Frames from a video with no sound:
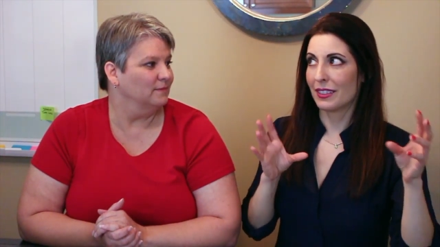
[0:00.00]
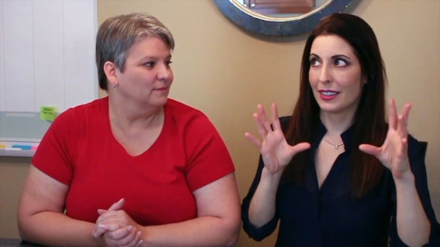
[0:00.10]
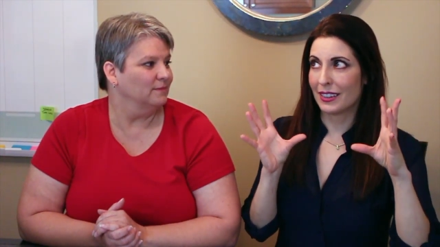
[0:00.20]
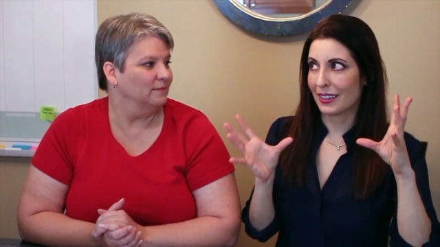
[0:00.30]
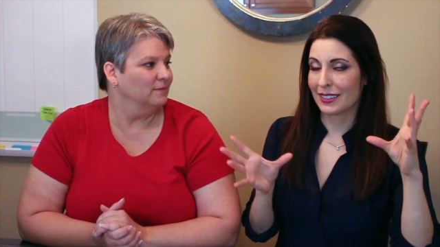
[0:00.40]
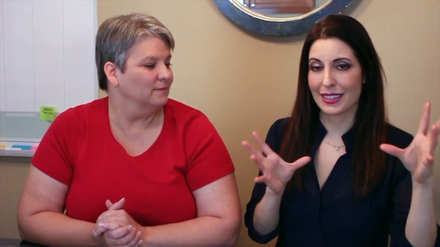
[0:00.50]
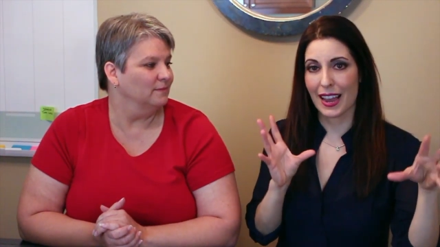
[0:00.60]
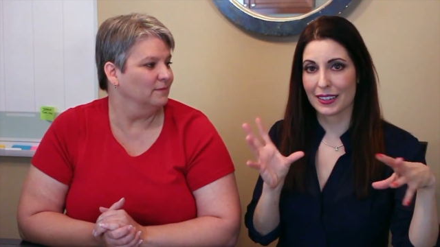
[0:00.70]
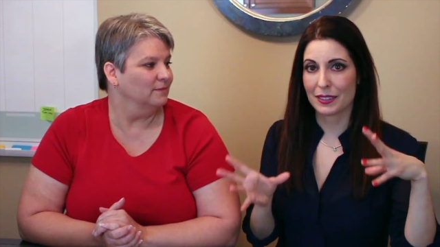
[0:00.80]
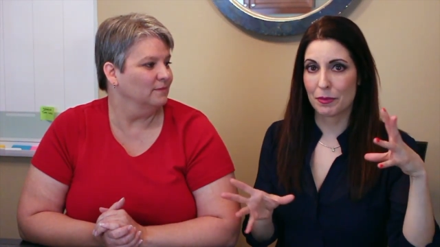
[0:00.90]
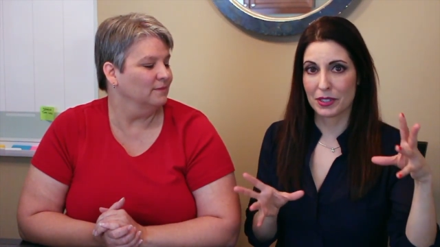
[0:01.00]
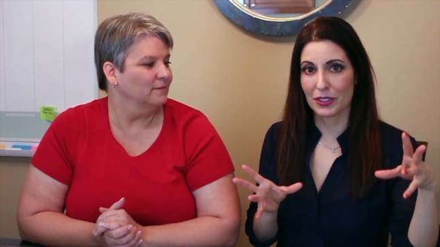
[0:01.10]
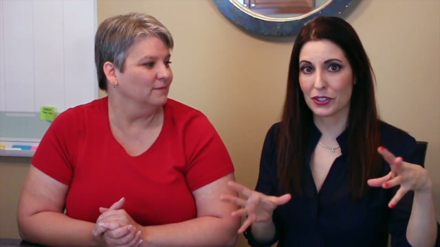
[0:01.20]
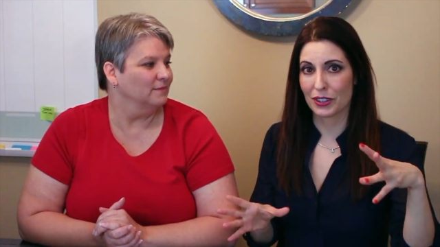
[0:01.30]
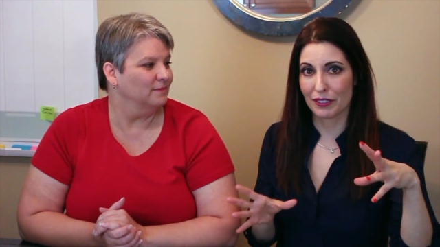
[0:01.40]
Speaker 1: the exact
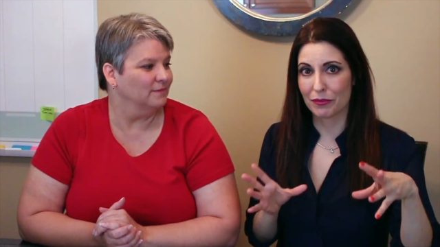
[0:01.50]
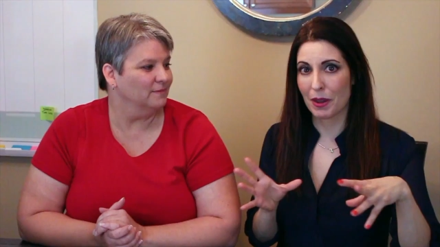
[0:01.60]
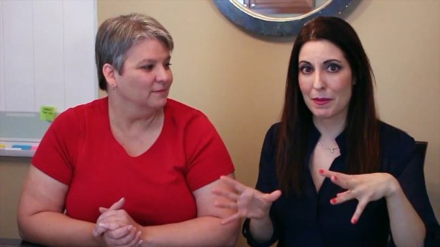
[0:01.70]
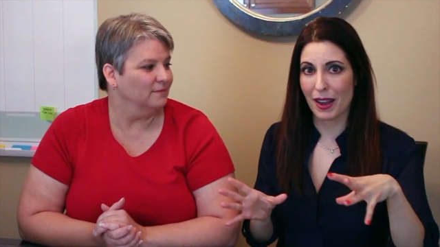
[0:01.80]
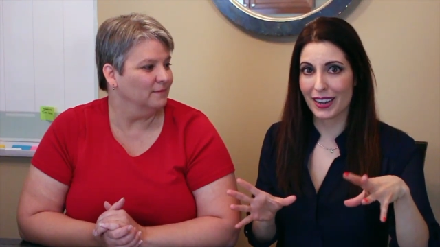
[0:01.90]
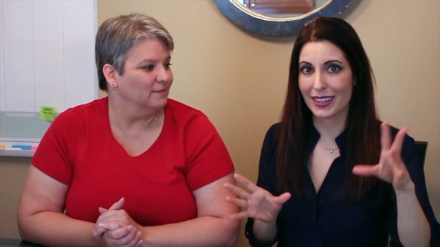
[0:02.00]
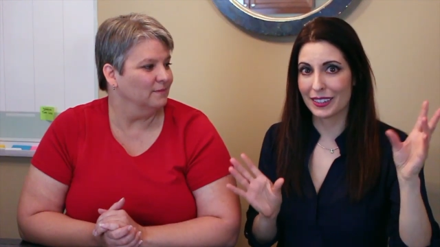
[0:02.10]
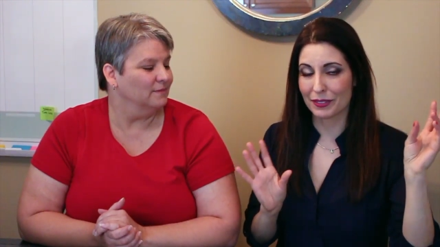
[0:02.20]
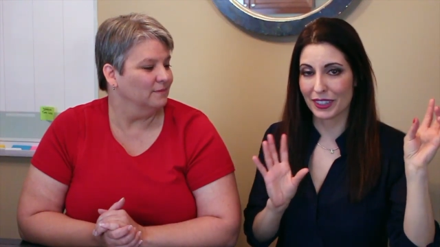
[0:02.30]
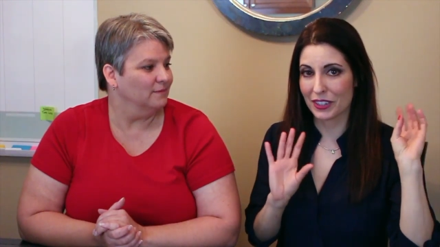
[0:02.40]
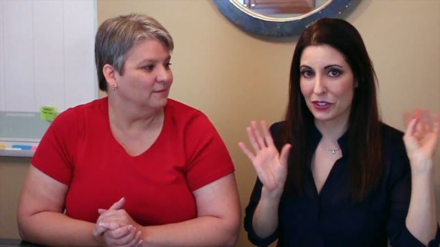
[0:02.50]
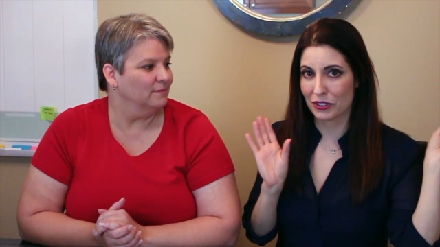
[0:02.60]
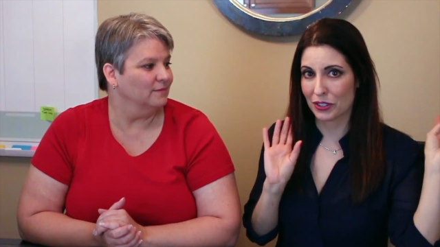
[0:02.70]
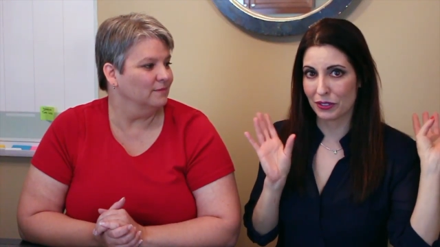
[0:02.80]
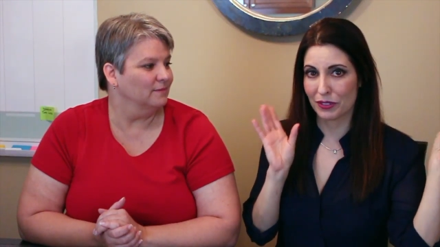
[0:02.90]
position of my body in relation
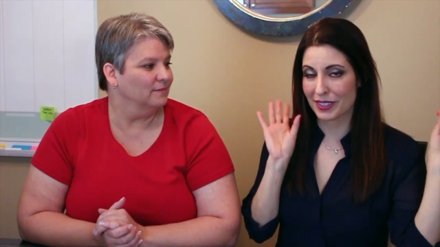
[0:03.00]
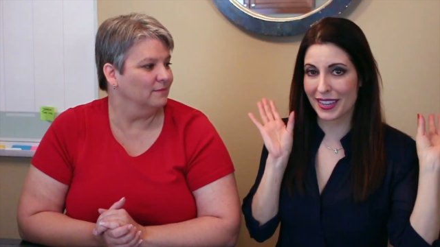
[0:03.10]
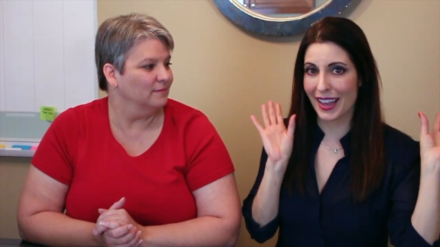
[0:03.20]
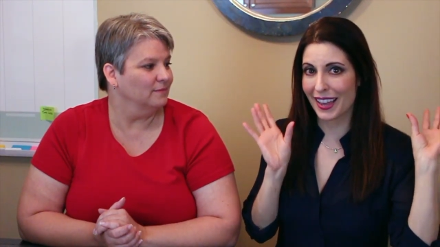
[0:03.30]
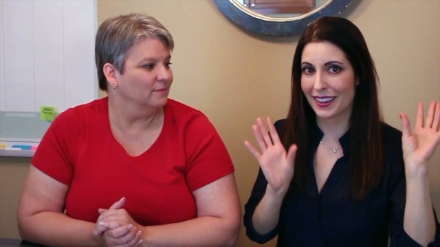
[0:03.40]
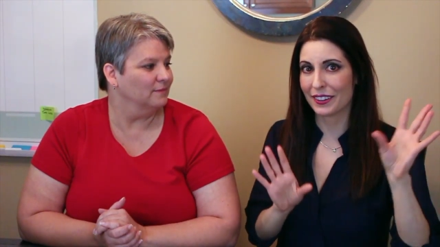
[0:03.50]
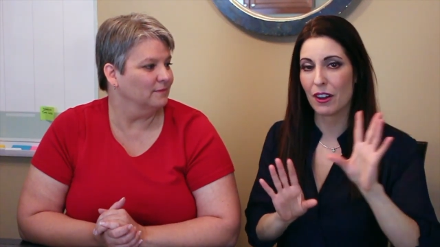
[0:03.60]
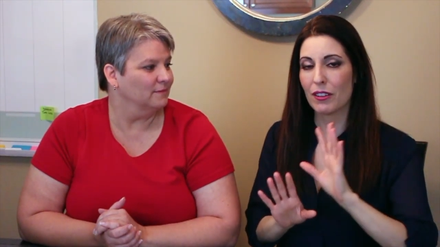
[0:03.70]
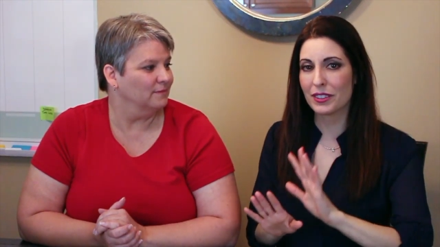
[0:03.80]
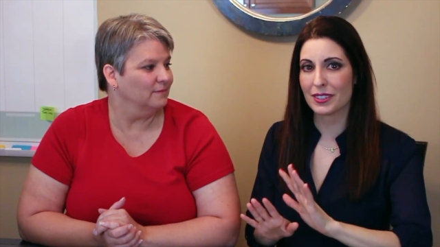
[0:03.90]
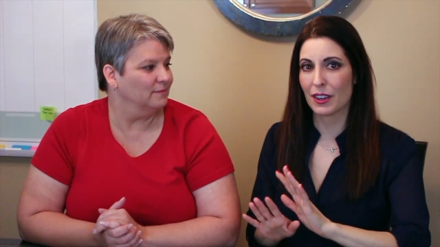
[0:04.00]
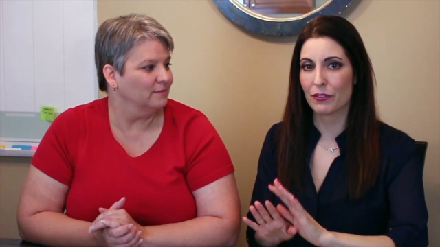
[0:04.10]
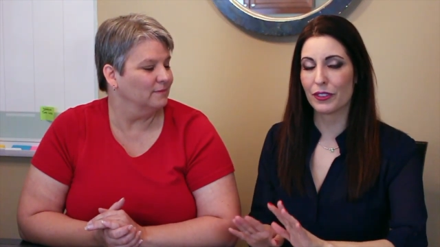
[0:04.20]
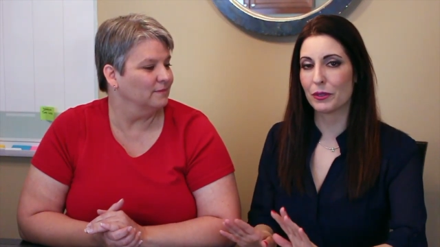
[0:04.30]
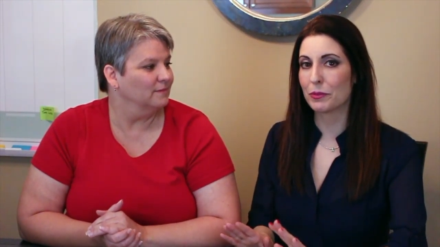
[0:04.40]
to the set and all this
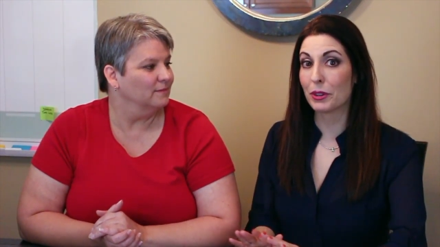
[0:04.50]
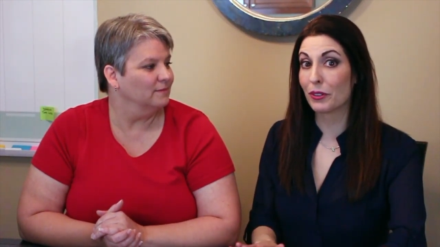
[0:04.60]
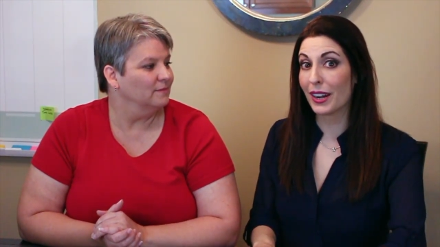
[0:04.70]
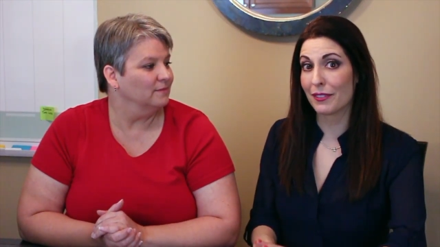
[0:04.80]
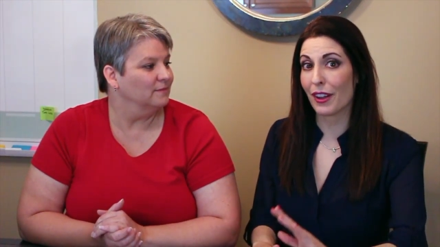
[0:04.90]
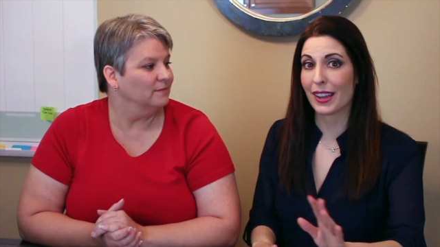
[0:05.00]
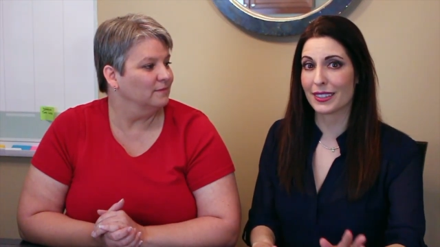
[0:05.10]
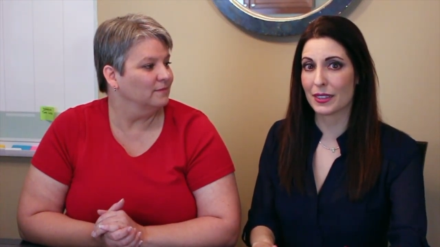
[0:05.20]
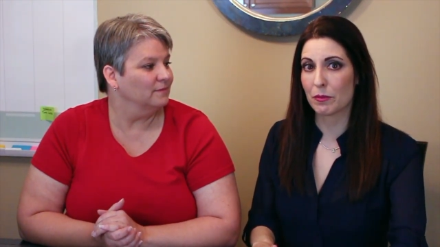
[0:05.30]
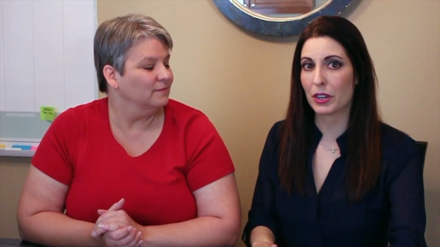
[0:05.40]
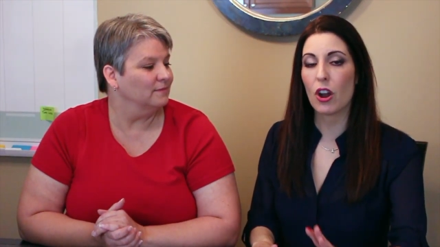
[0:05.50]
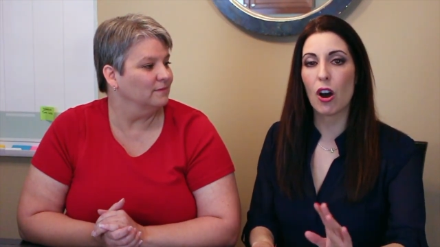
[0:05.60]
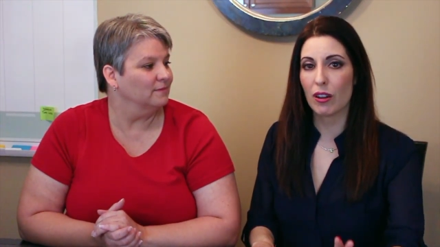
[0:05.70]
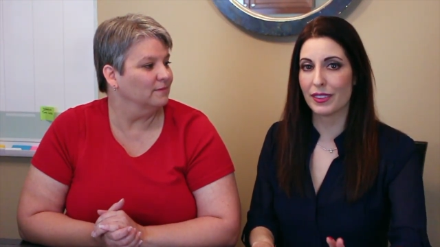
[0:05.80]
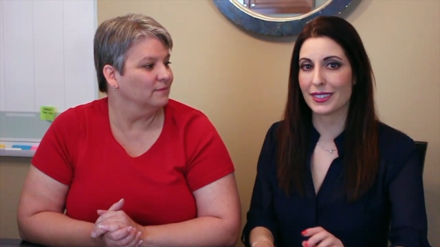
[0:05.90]
stuff. It would be great if I had somebody
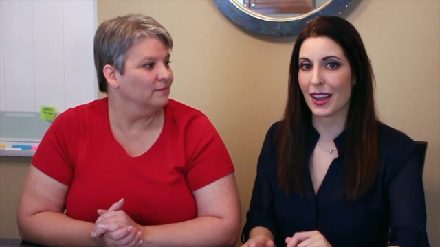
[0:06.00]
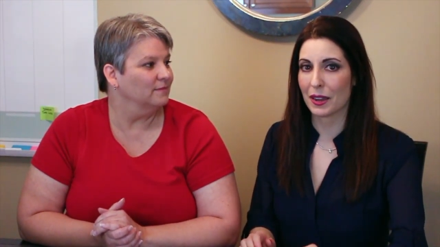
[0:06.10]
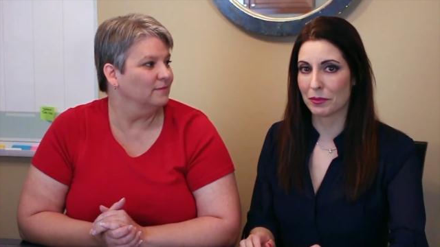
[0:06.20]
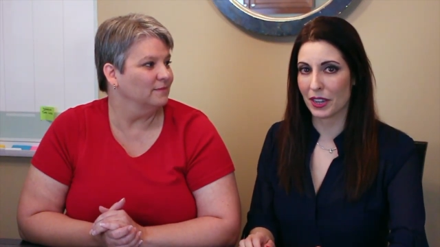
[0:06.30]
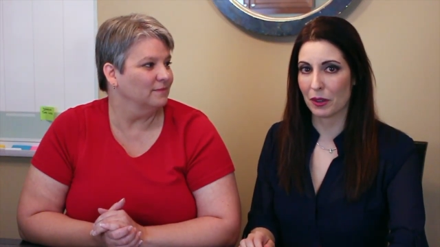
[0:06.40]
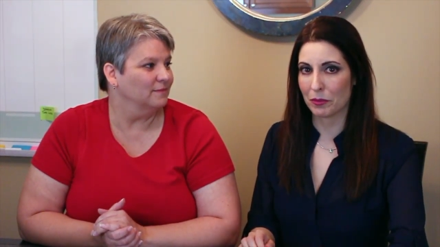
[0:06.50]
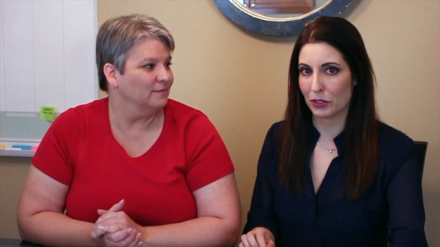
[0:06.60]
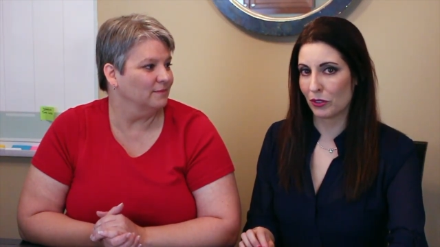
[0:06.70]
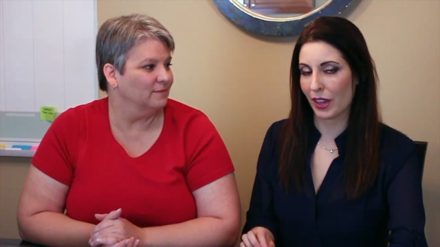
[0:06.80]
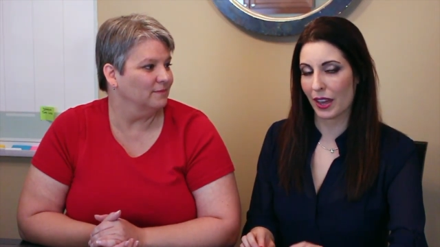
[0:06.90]
all the time to help me do